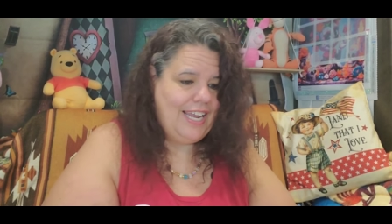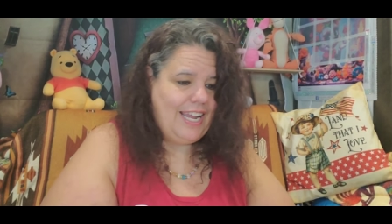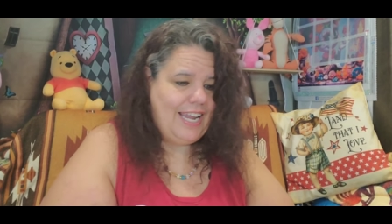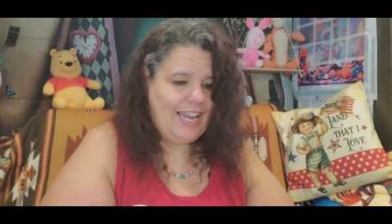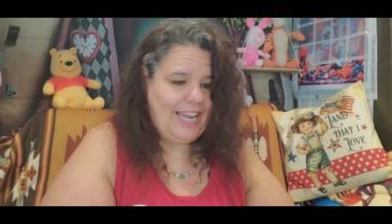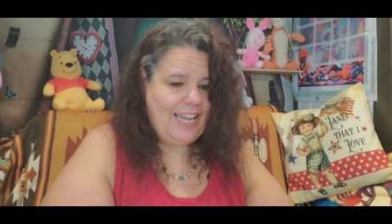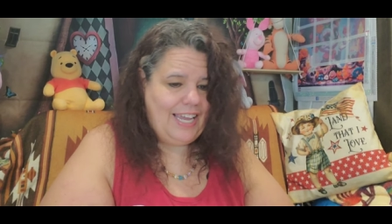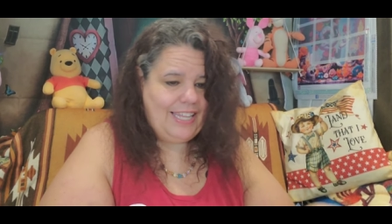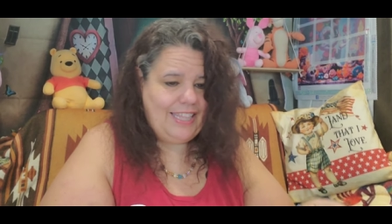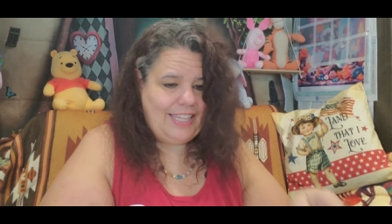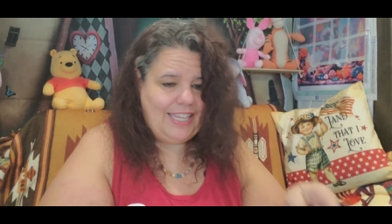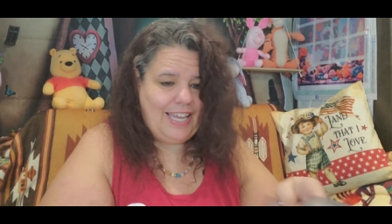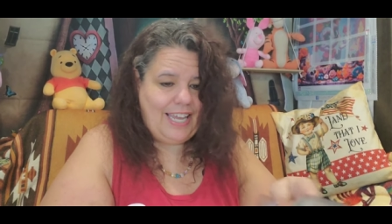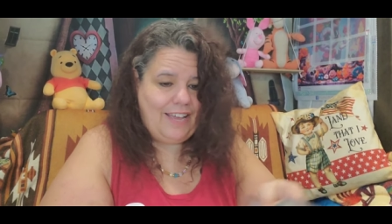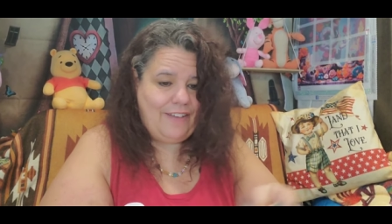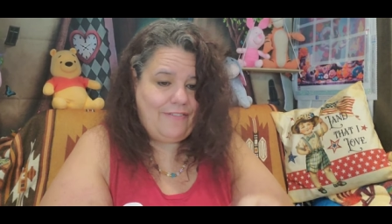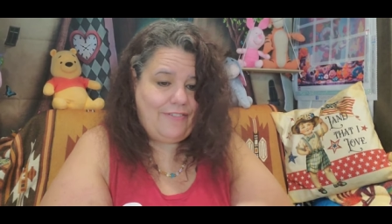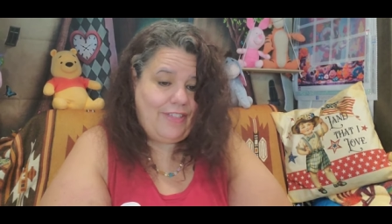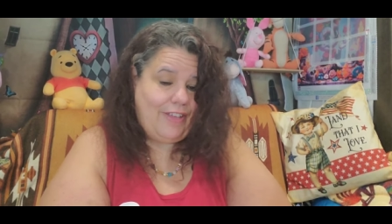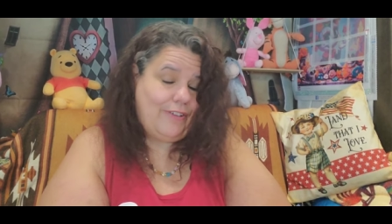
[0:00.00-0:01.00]
and they
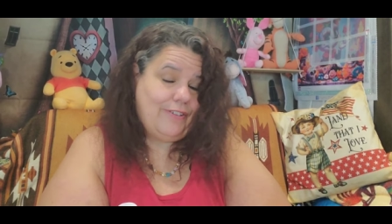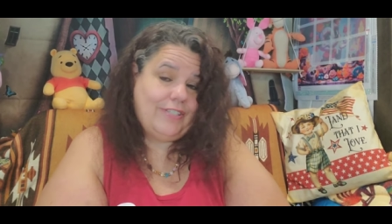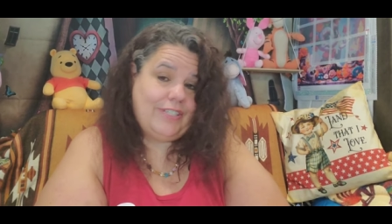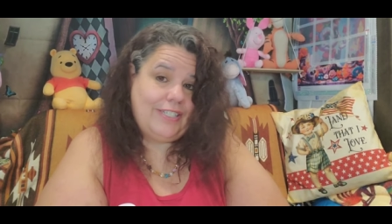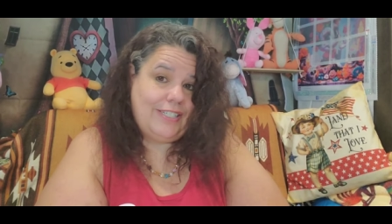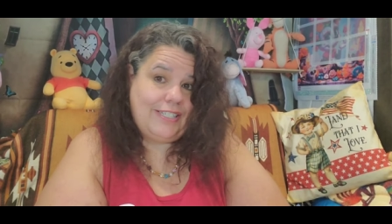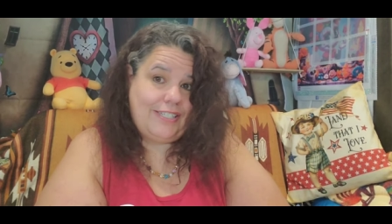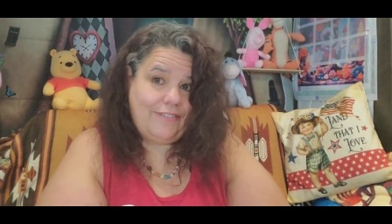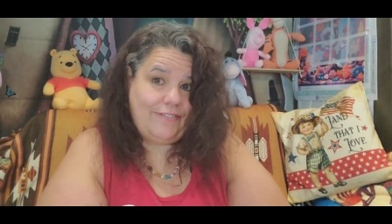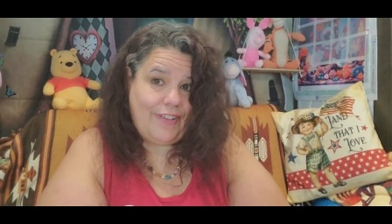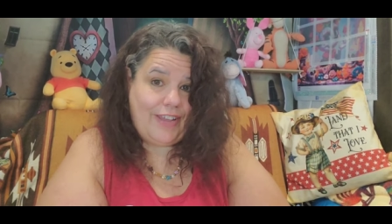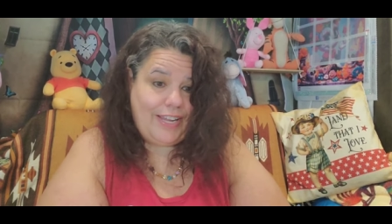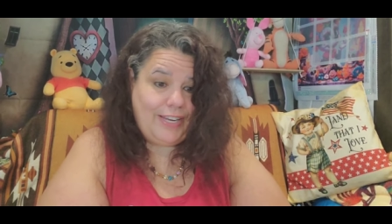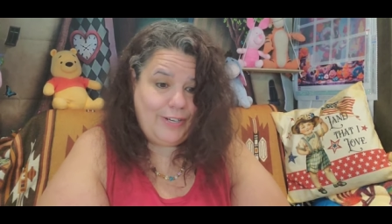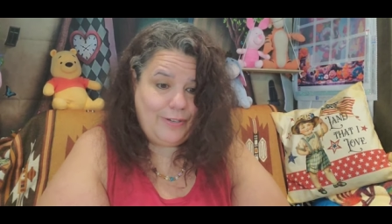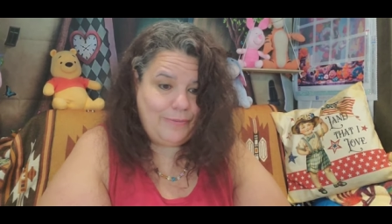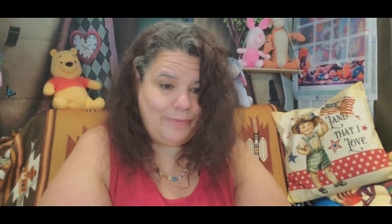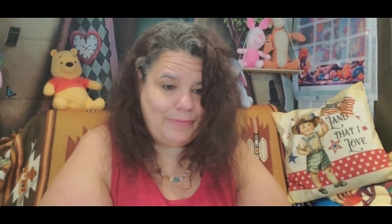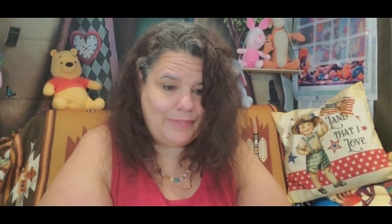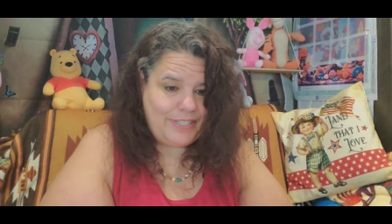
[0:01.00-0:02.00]
have thousands of
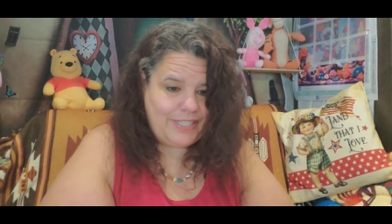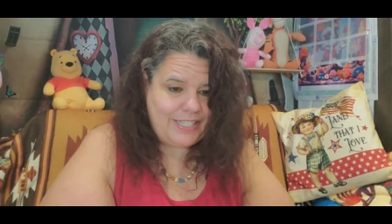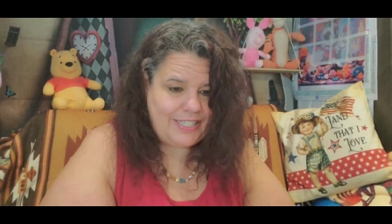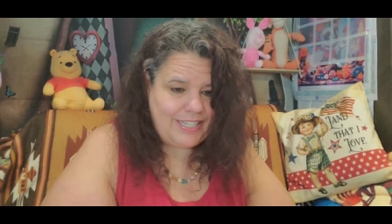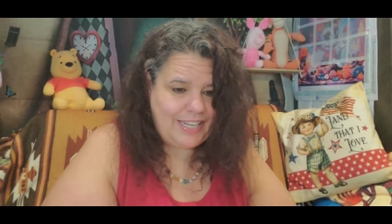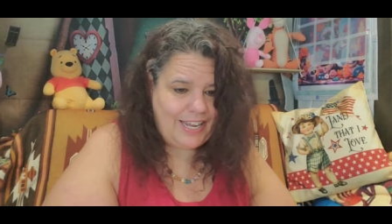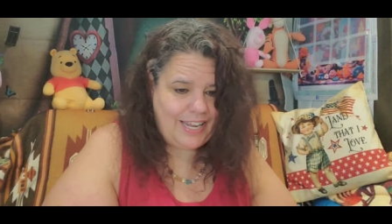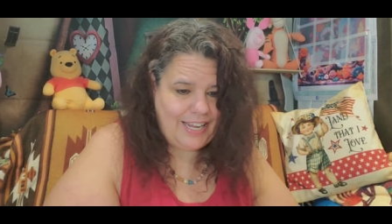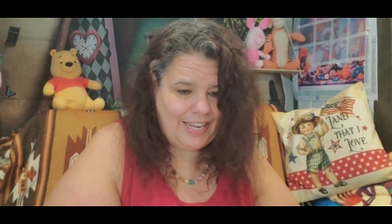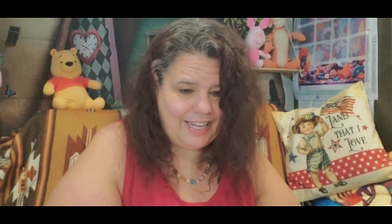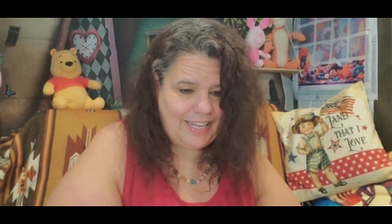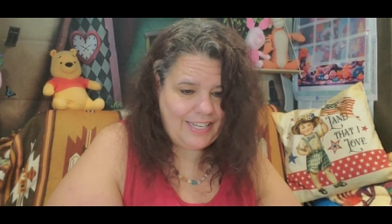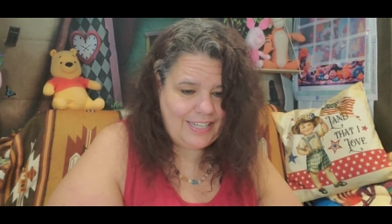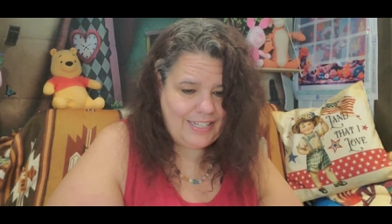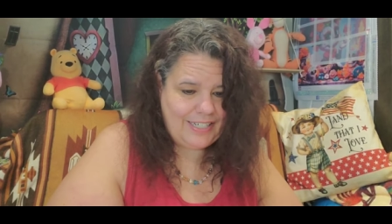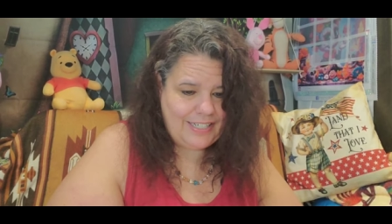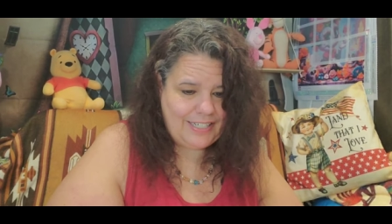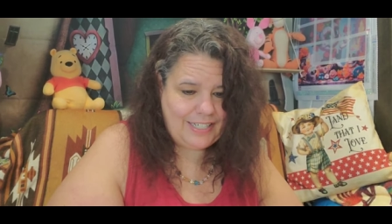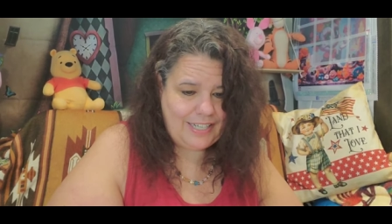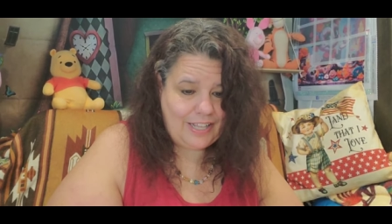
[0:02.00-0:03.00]
items
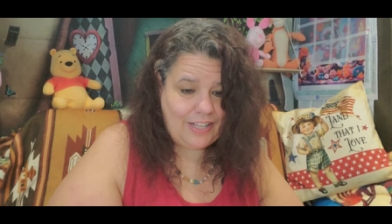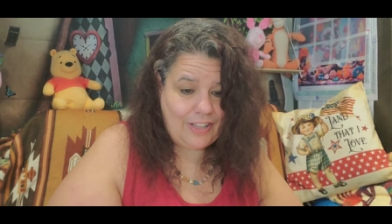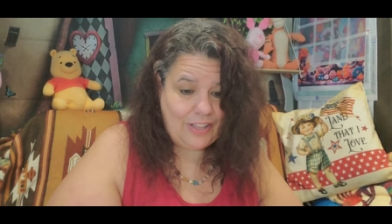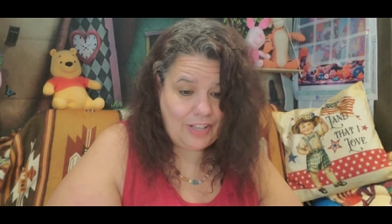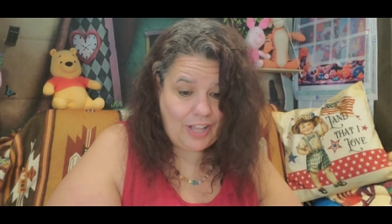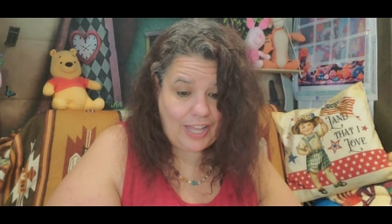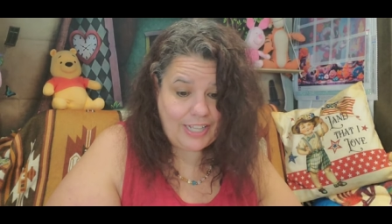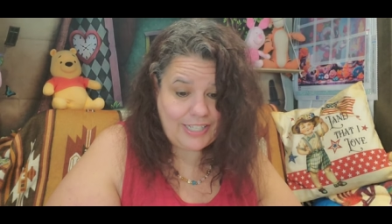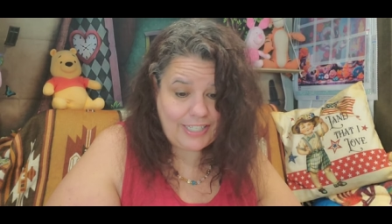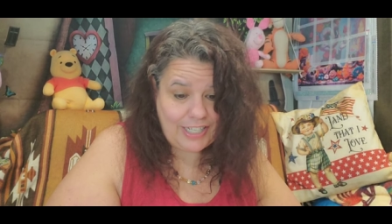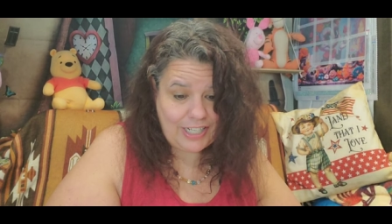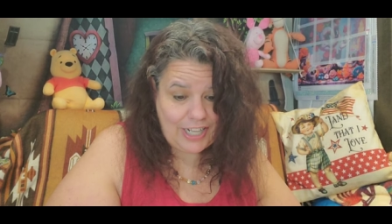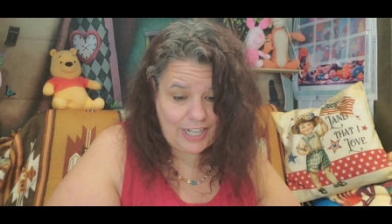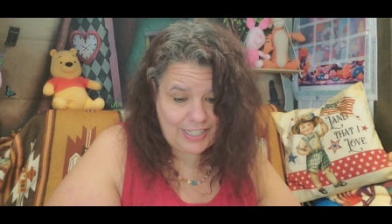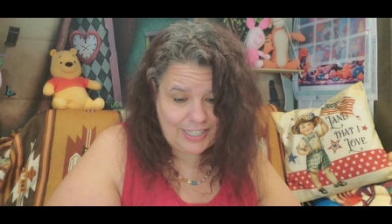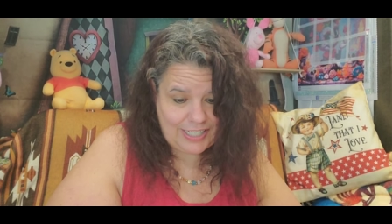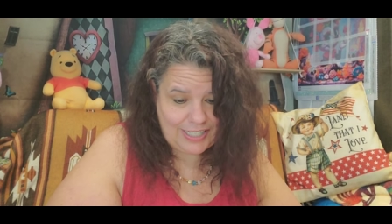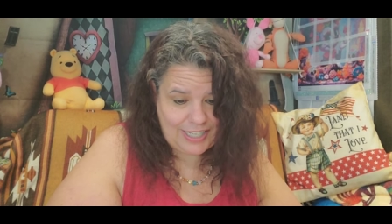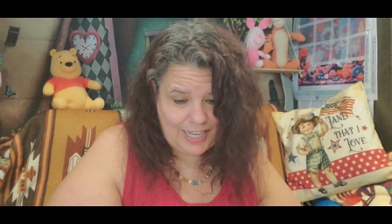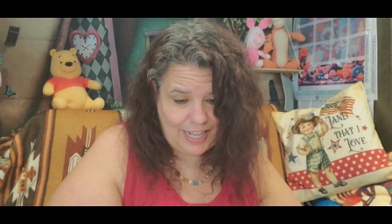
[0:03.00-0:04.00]
and lots
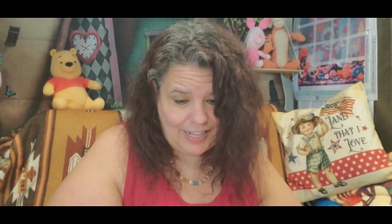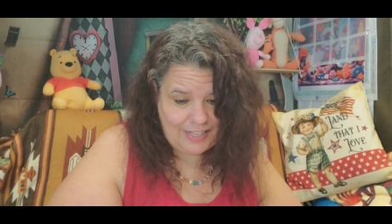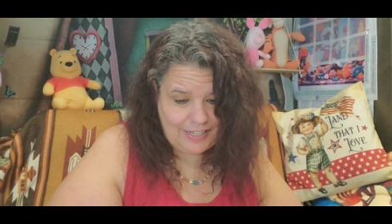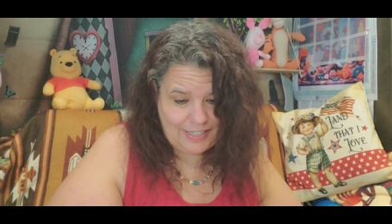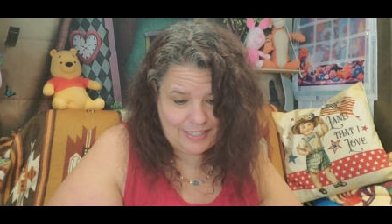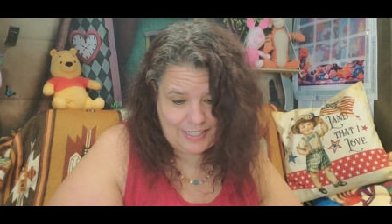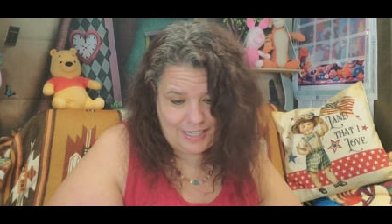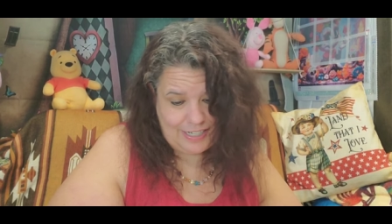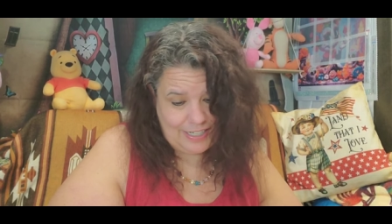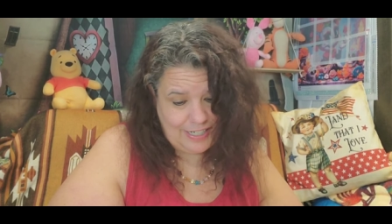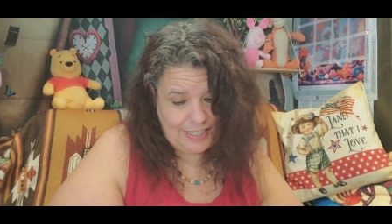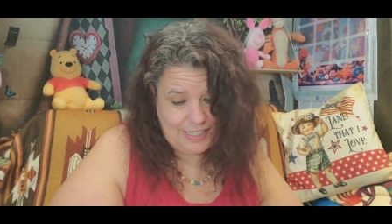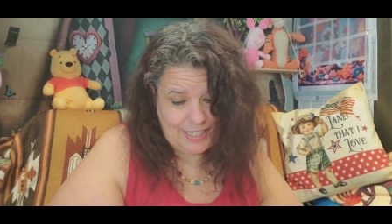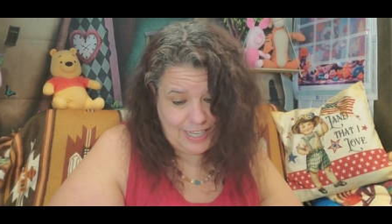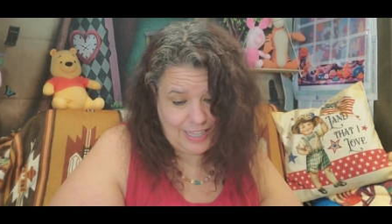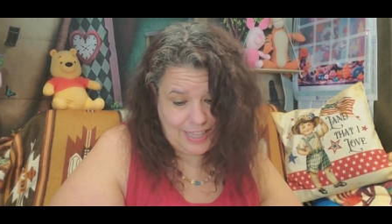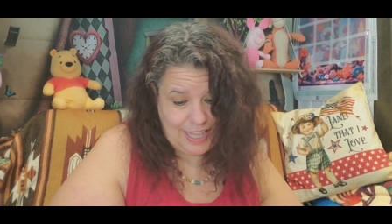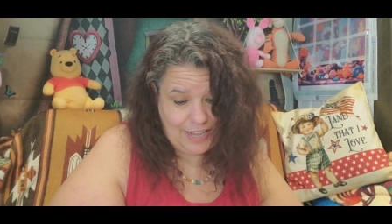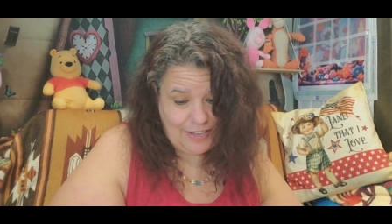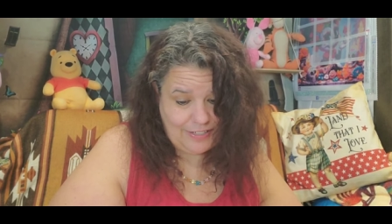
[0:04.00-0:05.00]
of sellers. I'm going to
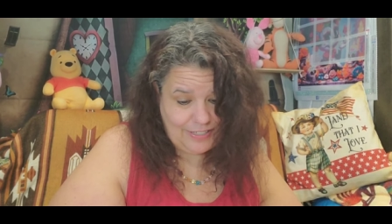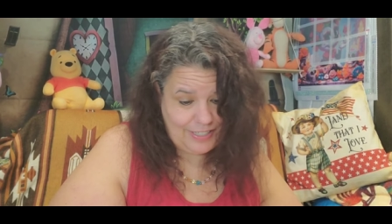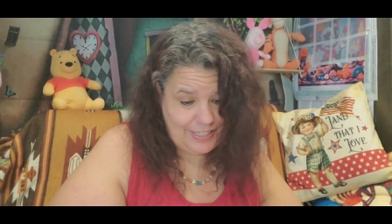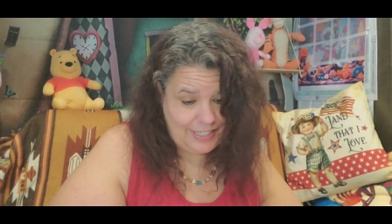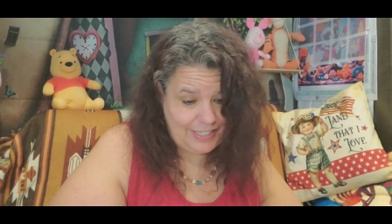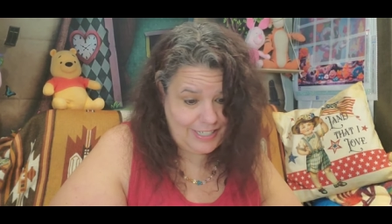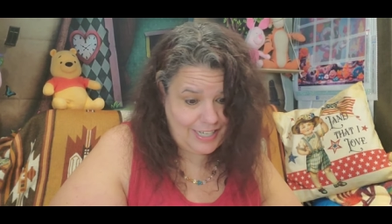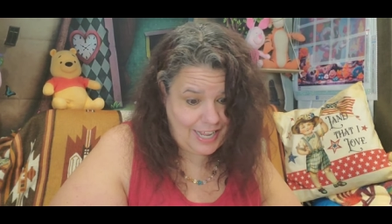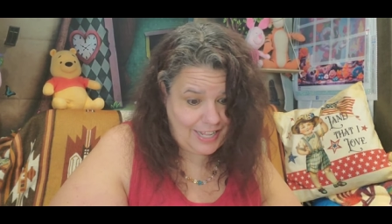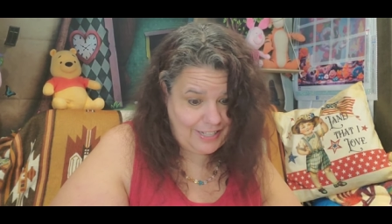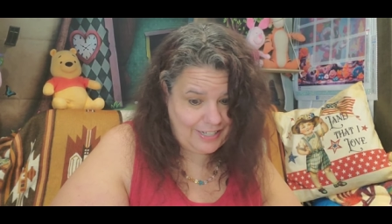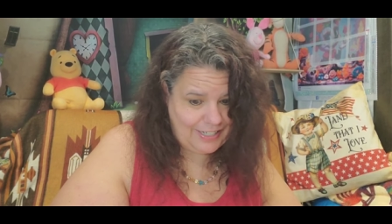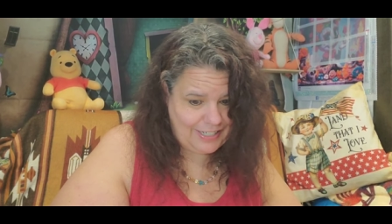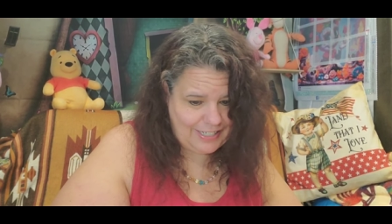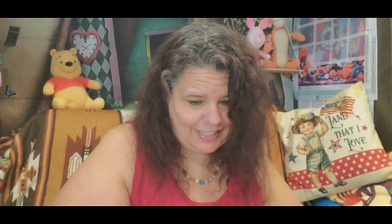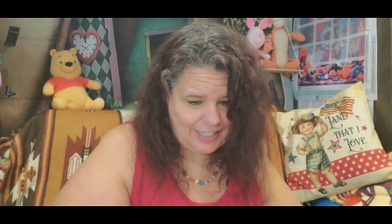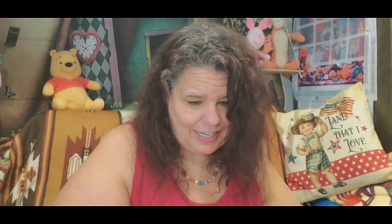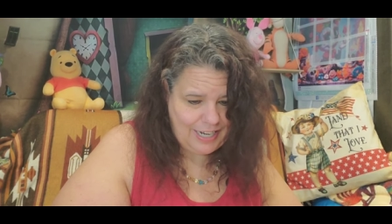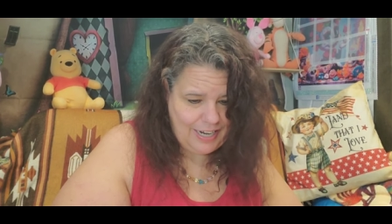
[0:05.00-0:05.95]
say thousands of sellers.